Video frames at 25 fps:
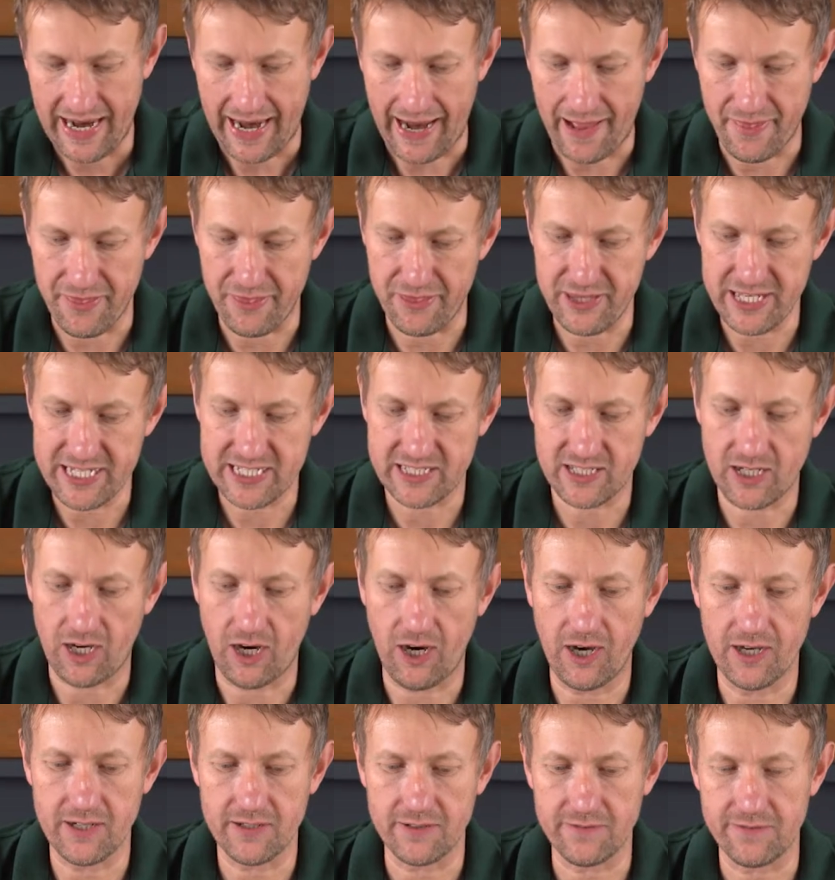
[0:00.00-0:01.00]
And this
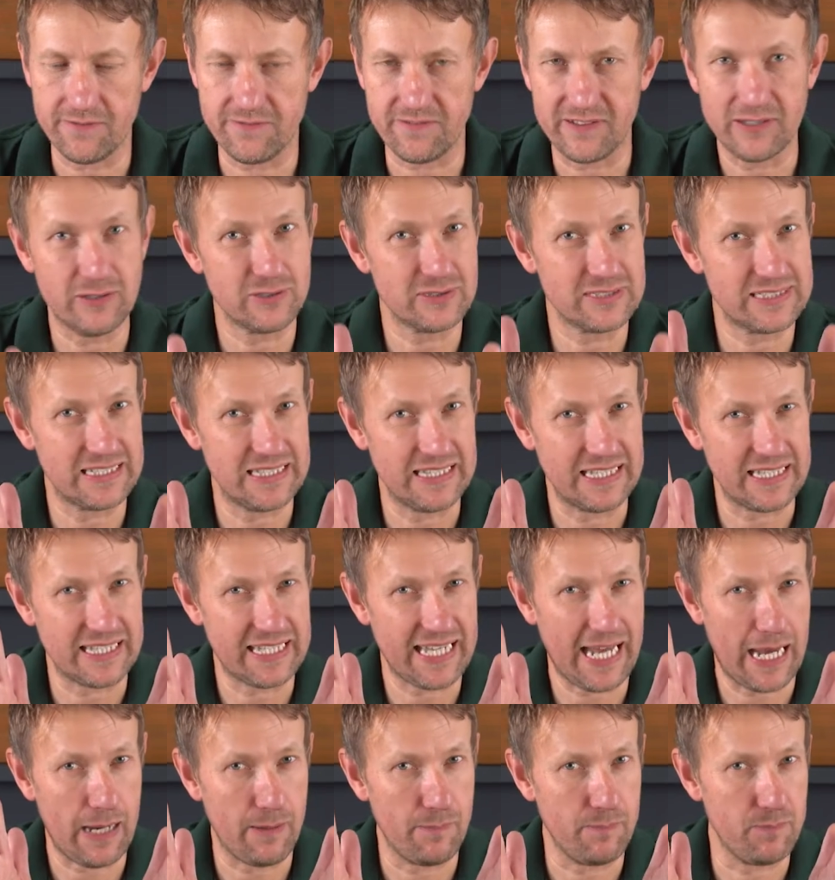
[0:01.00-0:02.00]
kind of fills in the
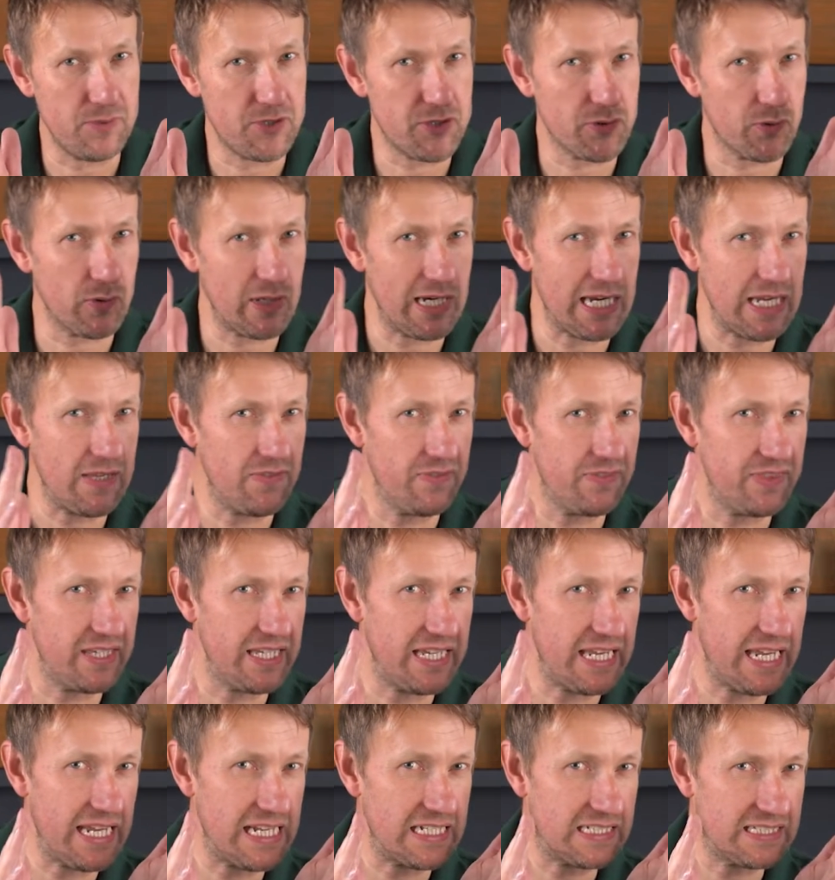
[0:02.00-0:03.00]
gap between
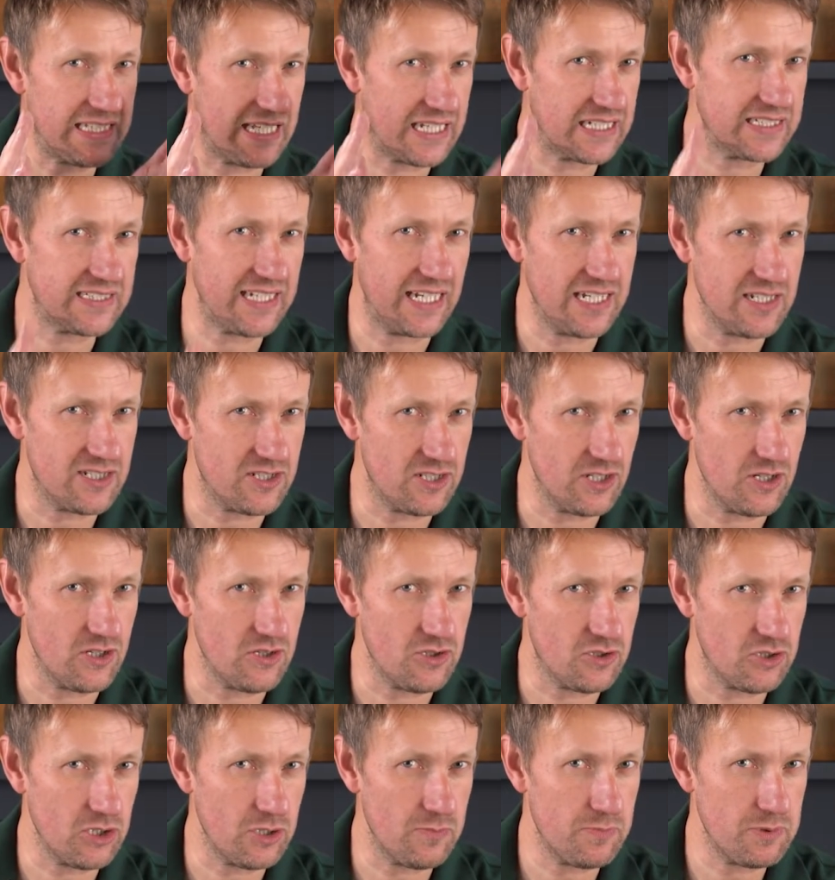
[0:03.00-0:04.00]
the
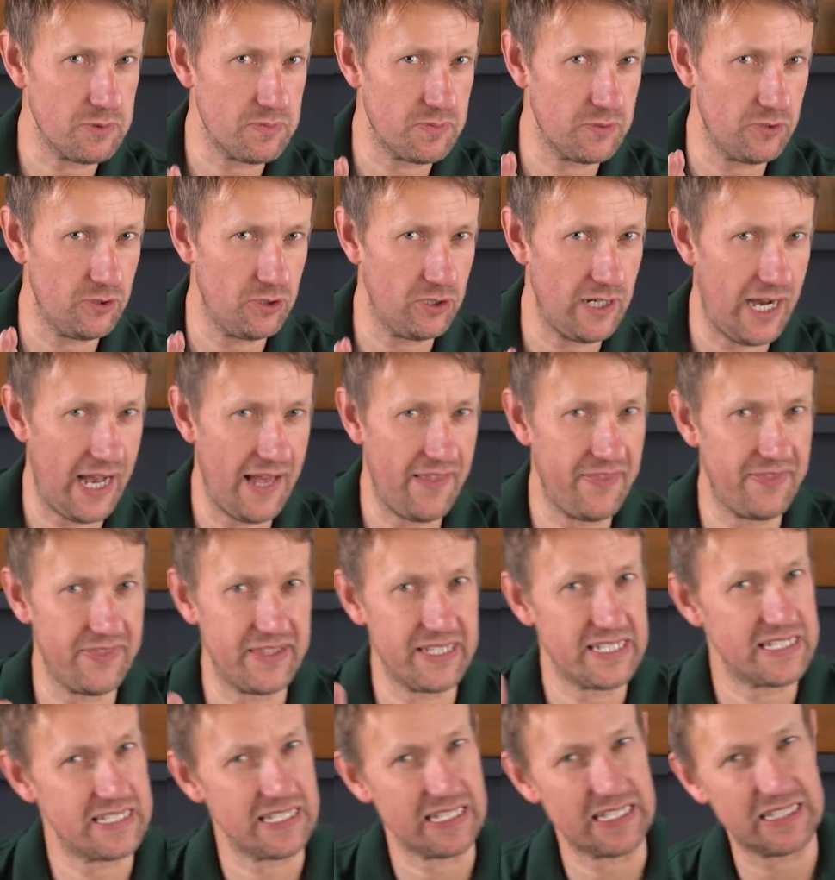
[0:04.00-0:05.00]
682 Supersport and
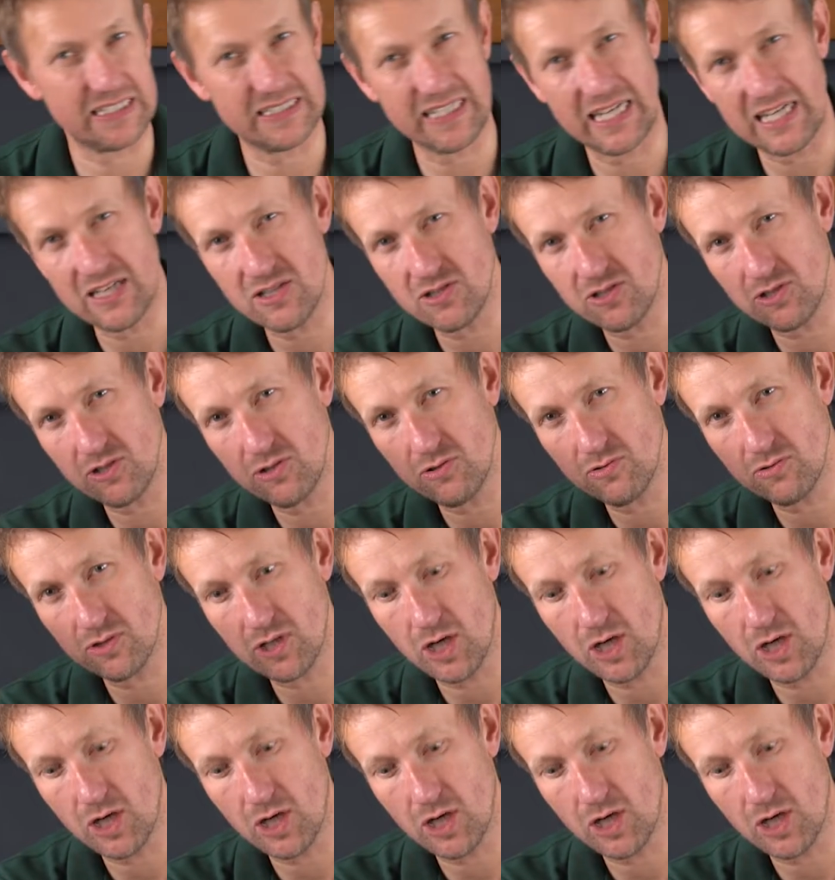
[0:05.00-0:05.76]
the 682